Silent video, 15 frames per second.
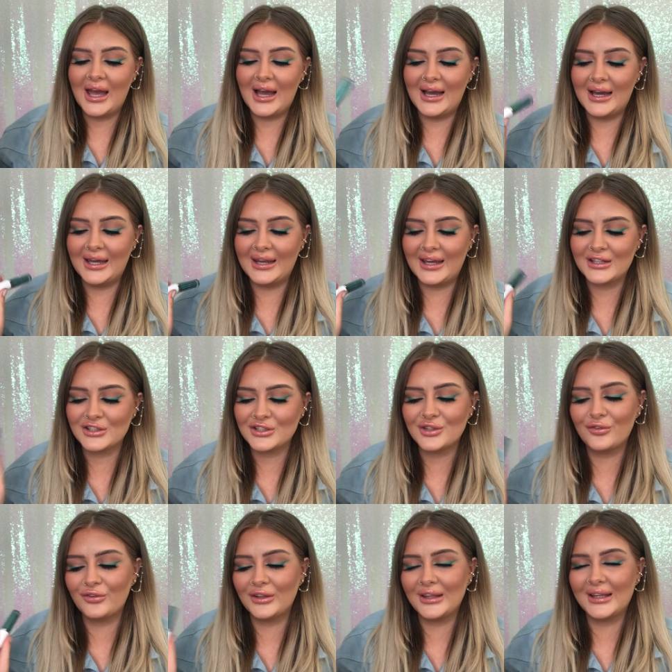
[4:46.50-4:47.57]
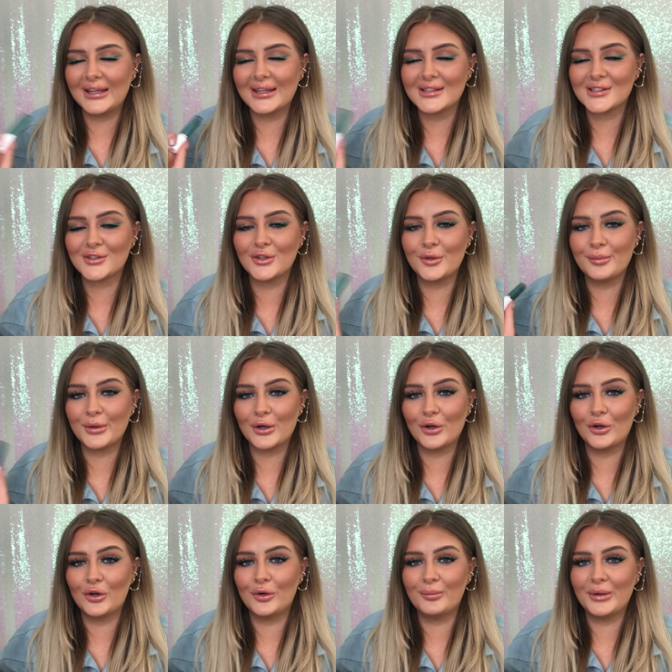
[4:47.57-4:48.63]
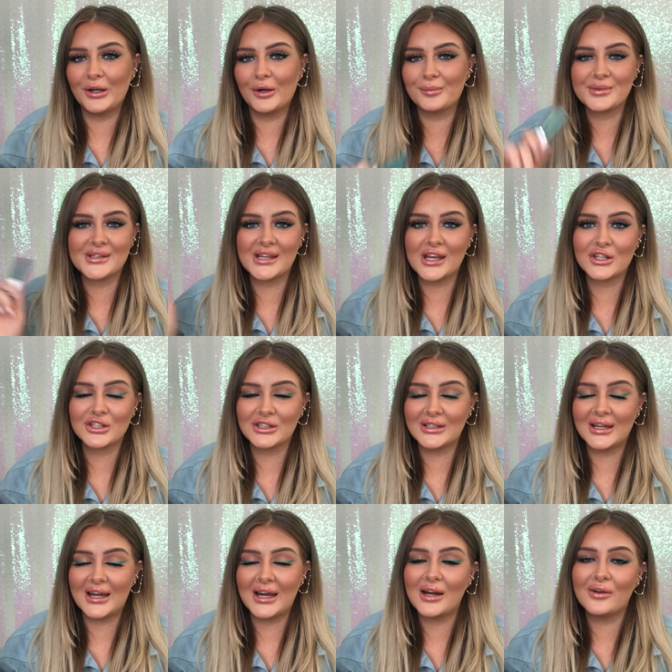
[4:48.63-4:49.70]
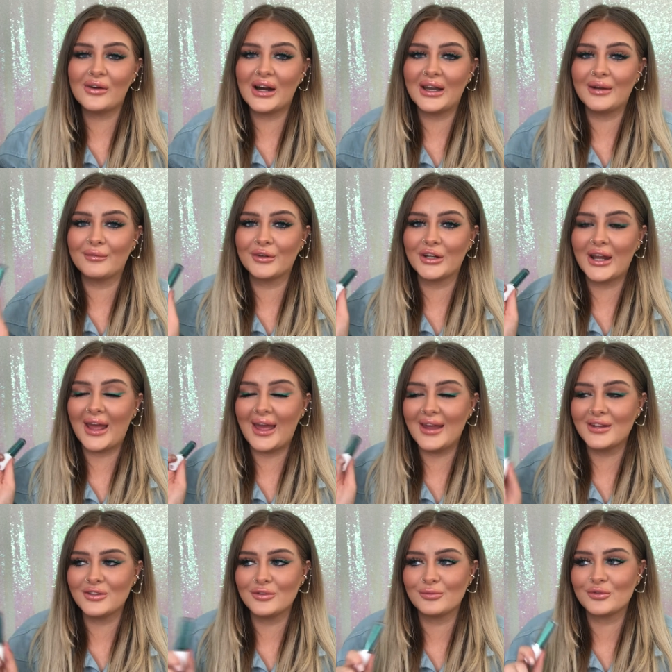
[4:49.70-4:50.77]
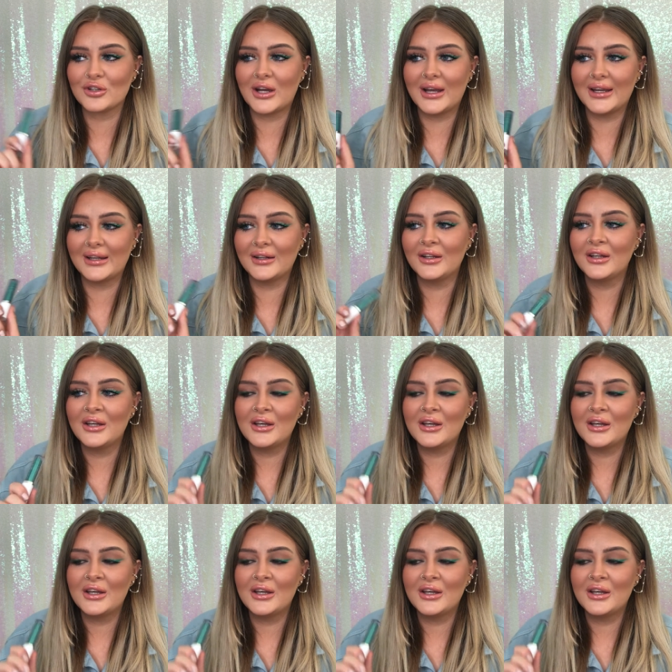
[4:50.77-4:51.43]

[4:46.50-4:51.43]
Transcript: and I just feel like it's going to become an obsession now, and I'm going to end up trying